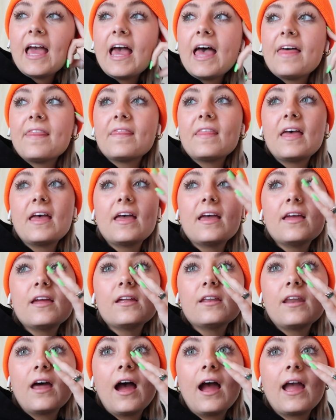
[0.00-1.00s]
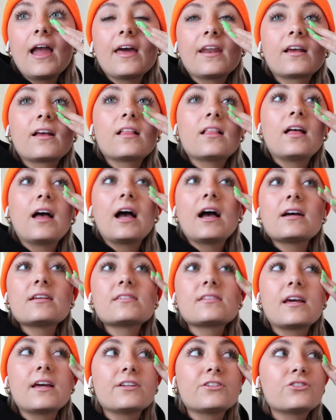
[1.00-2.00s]
and then I had a
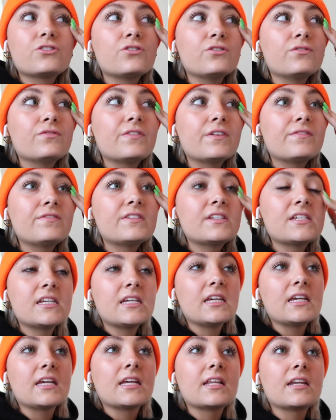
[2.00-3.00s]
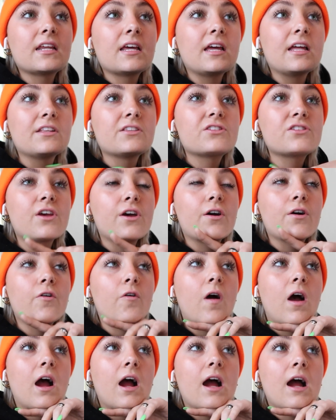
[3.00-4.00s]
class at two fifteen, and so
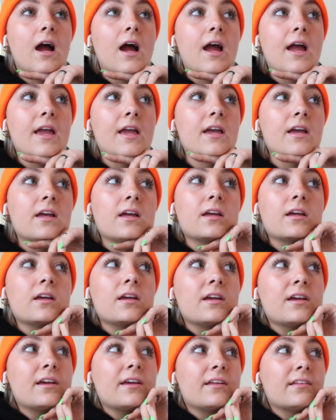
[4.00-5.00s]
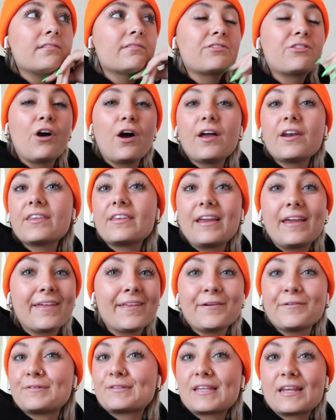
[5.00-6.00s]
I thought
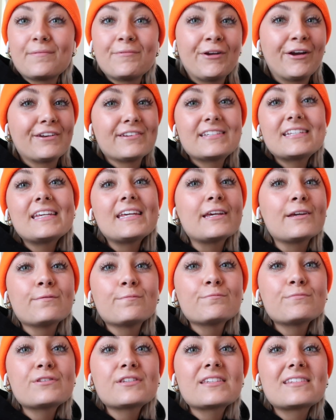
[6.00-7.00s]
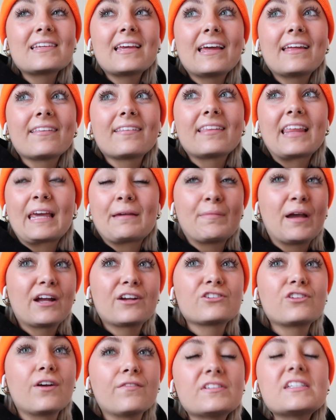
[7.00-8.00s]
that it was gonna be on Teams, like
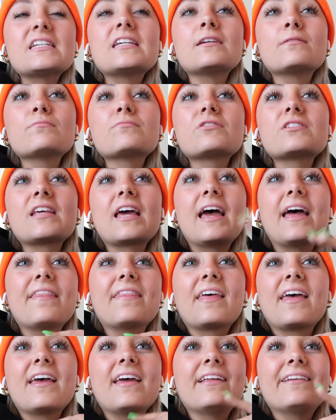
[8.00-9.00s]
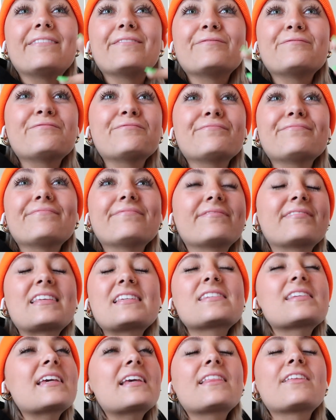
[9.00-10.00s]
Microsoft Teams, and then
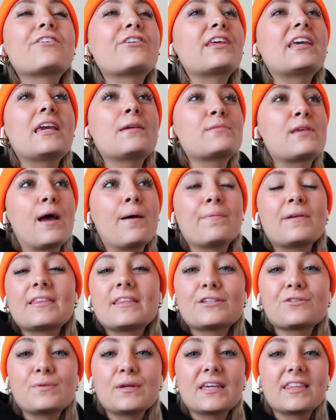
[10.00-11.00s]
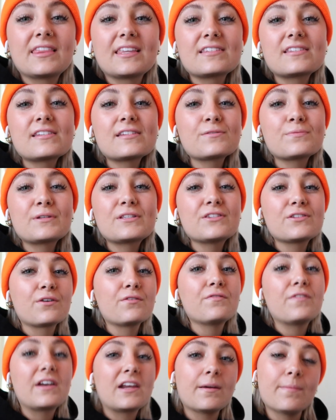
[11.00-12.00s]
this like literally keeps happening this week. This is what's so
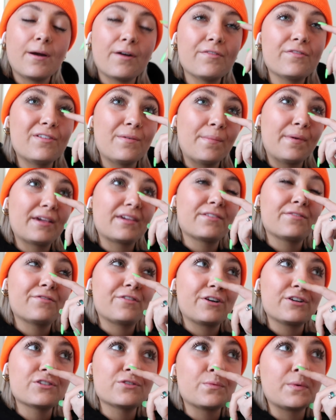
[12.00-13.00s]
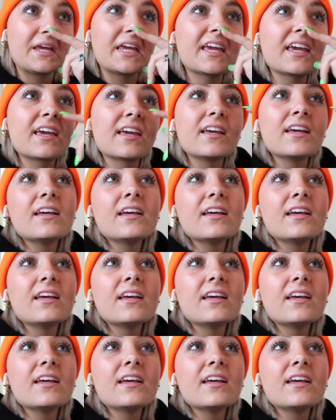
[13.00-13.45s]
funny about filming the first week,